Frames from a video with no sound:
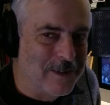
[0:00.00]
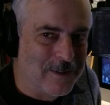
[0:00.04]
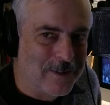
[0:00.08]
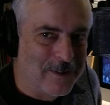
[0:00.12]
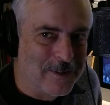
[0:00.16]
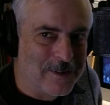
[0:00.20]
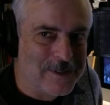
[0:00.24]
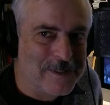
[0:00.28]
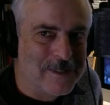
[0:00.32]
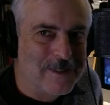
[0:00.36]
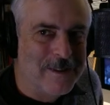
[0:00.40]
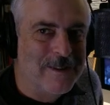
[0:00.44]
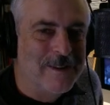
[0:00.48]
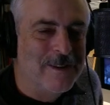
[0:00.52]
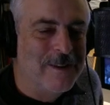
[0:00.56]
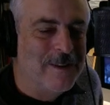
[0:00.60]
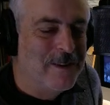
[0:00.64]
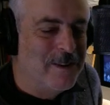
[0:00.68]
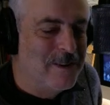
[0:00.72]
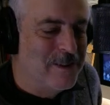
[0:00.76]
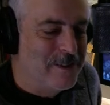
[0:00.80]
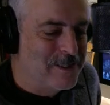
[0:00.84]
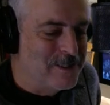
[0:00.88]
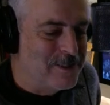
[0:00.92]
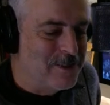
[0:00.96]
years.
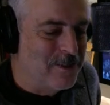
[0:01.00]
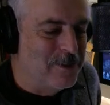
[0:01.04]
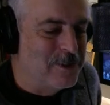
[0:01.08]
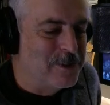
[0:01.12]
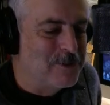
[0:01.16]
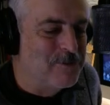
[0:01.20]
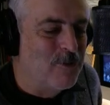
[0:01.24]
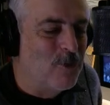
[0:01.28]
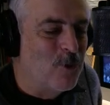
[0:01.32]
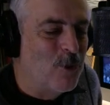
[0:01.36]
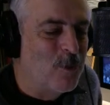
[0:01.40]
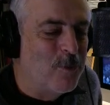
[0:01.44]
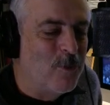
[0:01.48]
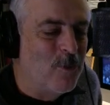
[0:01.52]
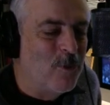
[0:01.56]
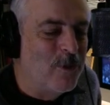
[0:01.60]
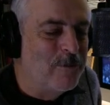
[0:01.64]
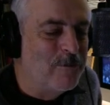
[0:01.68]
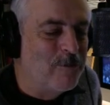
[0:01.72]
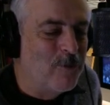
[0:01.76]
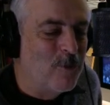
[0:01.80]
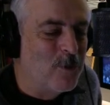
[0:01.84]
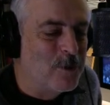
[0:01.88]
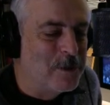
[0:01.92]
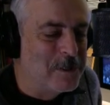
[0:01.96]
So it's
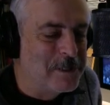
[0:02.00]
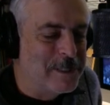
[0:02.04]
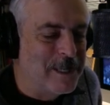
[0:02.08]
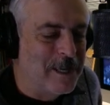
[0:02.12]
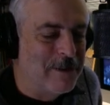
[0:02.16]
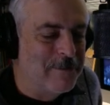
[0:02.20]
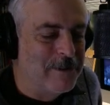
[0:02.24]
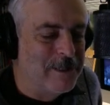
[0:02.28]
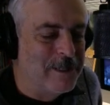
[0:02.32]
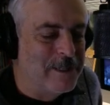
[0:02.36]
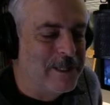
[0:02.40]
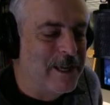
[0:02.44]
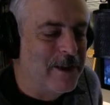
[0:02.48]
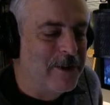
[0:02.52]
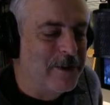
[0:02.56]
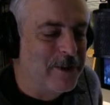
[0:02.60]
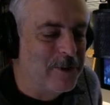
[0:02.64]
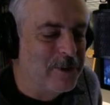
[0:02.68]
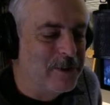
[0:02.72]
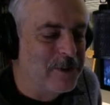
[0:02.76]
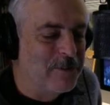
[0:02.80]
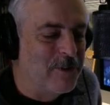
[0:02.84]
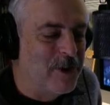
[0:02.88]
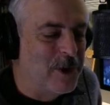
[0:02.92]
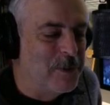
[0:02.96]
4.47 down
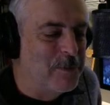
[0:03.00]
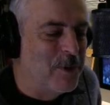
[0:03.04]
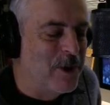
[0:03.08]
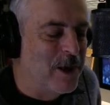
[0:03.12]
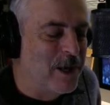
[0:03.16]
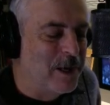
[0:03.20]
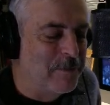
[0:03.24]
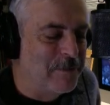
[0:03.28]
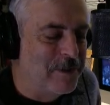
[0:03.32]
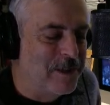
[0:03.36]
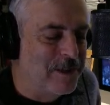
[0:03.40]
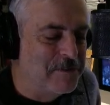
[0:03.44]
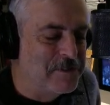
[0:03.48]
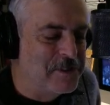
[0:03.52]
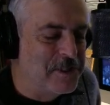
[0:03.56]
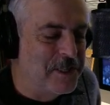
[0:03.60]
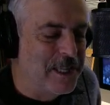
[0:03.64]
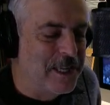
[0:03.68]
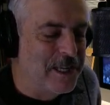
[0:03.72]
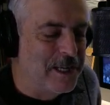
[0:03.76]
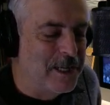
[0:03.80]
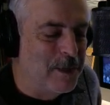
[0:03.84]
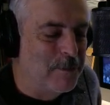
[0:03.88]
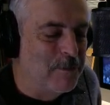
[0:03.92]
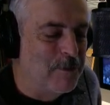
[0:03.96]
here at the very bottom gives
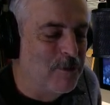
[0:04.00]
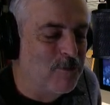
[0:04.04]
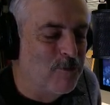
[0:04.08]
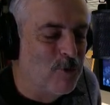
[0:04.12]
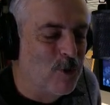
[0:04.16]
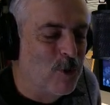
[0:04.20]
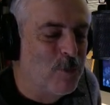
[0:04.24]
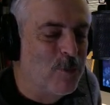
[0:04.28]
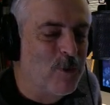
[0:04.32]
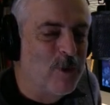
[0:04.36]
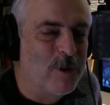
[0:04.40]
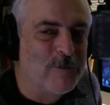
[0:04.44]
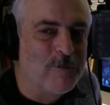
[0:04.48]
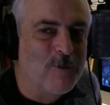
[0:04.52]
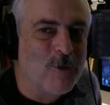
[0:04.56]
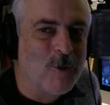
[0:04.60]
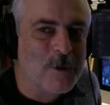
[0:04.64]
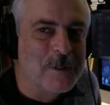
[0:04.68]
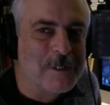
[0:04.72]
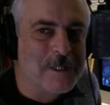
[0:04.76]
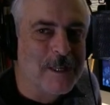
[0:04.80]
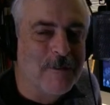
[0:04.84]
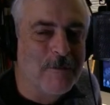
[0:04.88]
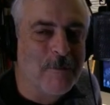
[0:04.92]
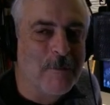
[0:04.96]
you that number,
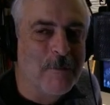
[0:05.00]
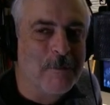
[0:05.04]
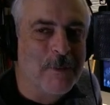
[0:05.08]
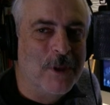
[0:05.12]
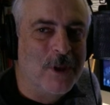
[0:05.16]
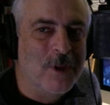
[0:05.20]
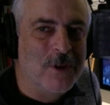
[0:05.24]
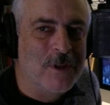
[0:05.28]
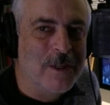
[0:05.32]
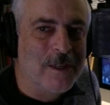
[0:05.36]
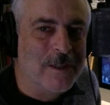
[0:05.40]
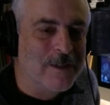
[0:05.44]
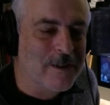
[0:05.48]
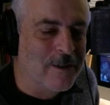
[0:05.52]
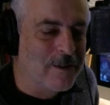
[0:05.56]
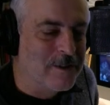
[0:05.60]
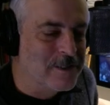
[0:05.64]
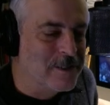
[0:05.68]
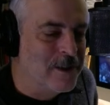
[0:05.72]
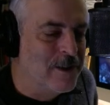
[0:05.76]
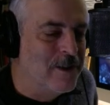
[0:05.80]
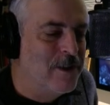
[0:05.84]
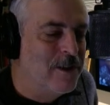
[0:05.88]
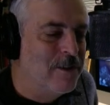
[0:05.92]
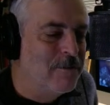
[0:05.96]
4.47 billion
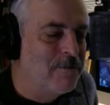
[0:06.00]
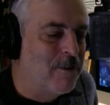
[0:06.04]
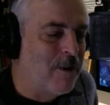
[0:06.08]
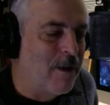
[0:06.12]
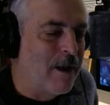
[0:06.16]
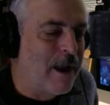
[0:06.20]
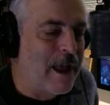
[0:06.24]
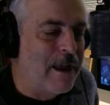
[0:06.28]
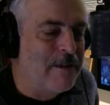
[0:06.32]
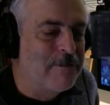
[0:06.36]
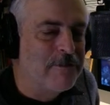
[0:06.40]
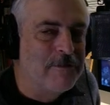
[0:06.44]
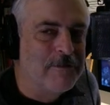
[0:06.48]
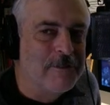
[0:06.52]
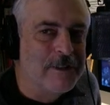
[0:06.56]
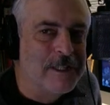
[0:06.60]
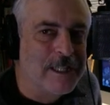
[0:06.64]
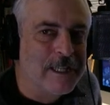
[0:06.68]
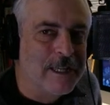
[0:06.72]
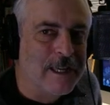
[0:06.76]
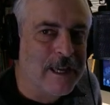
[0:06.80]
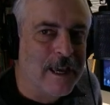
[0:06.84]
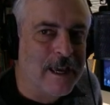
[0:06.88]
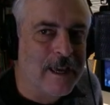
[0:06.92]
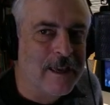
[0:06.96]
years for half of a
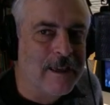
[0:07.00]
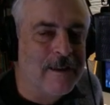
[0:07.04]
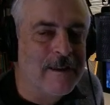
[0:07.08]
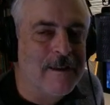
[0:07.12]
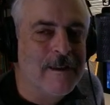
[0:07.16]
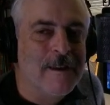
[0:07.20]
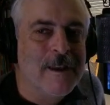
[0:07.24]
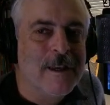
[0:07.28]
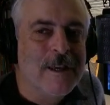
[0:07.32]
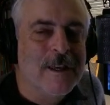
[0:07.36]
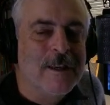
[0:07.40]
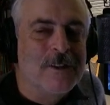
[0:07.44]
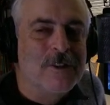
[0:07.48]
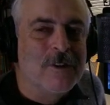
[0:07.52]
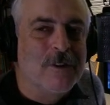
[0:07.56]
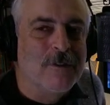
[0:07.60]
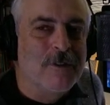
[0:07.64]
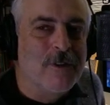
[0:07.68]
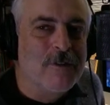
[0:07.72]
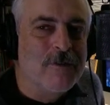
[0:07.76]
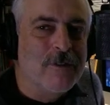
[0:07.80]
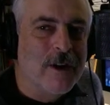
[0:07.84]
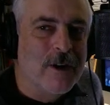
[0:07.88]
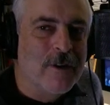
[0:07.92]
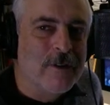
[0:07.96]
decay. So
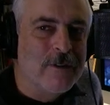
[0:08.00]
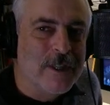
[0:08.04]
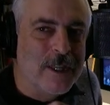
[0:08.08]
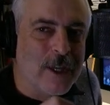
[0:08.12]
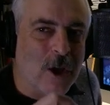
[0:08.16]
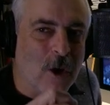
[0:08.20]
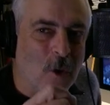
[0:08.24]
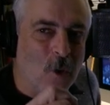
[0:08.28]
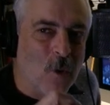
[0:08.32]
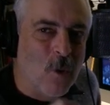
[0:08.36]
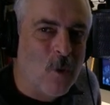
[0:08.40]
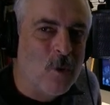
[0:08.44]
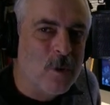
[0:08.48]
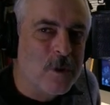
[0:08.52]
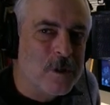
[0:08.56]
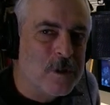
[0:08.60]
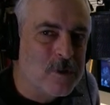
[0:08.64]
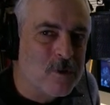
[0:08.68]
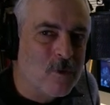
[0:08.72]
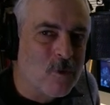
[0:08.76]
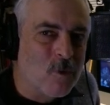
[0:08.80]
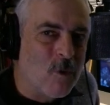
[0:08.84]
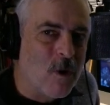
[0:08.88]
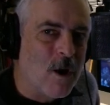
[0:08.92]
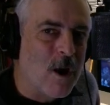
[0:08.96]
if you found the
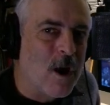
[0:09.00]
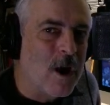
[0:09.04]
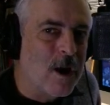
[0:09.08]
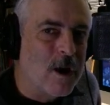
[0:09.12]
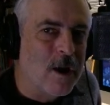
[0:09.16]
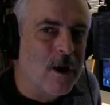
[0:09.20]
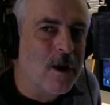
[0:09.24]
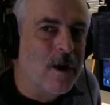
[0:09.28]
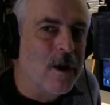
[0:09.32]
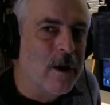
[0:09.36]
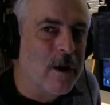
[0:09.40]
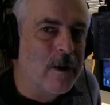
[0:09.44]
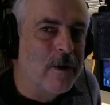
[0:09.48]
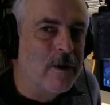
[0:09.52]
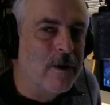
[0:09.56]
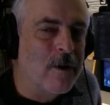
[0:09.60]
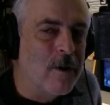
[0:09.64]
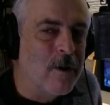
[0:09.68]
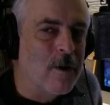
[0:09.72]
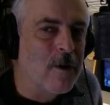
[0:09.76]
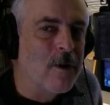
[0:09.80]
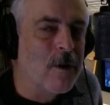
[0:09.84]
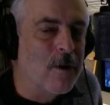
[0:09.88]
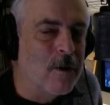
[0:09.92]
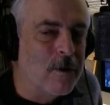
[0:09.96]
oldest rock on
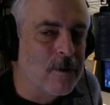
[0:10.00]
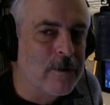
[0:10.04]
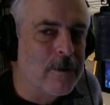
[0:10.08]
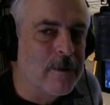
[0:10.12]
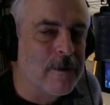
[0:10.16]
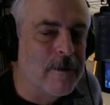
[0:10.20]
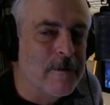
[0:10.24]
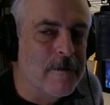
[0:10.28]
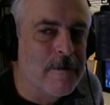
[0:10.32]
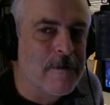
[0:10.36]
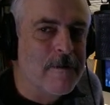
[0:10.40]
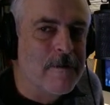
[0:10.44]
Earth,